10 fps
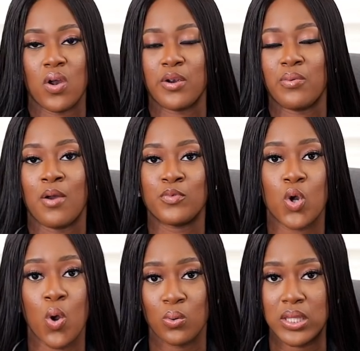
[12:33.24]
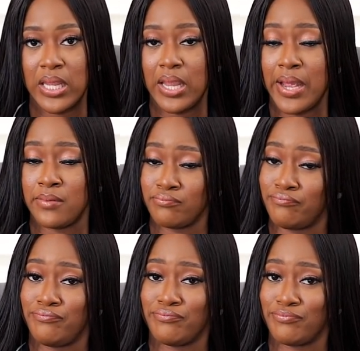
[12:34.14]
walk around all day and
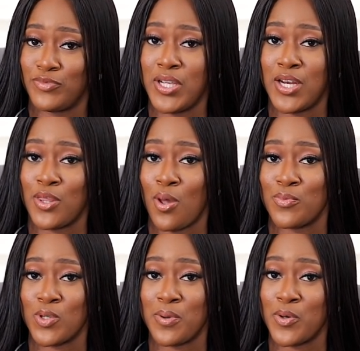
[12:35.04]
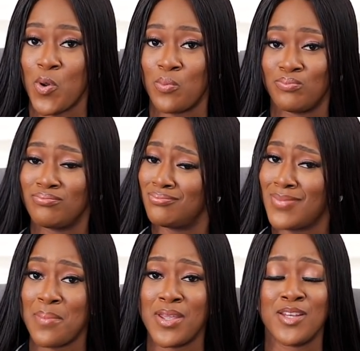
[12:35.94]
get a thumbs up at home.
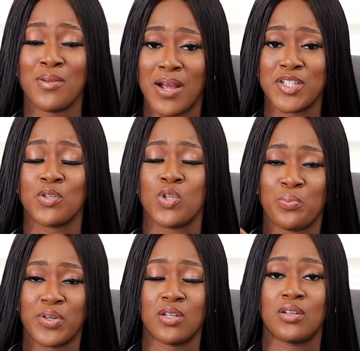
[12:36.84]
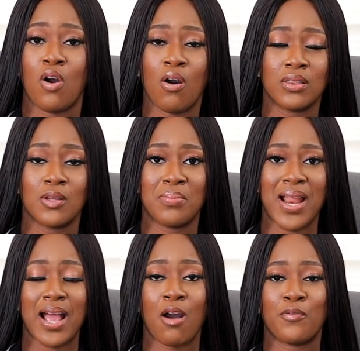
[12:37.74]
I mean, imagine you putting on the
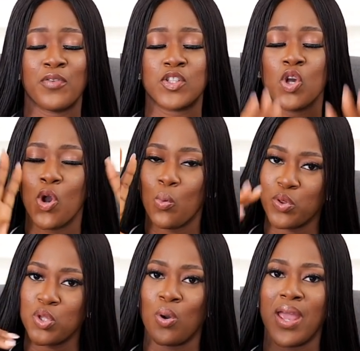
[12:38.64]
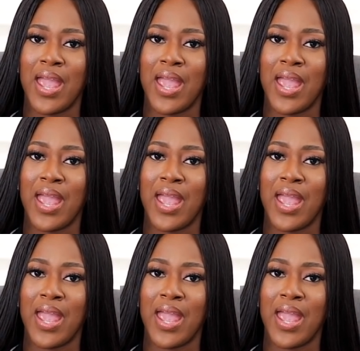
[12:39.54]
black outfit with your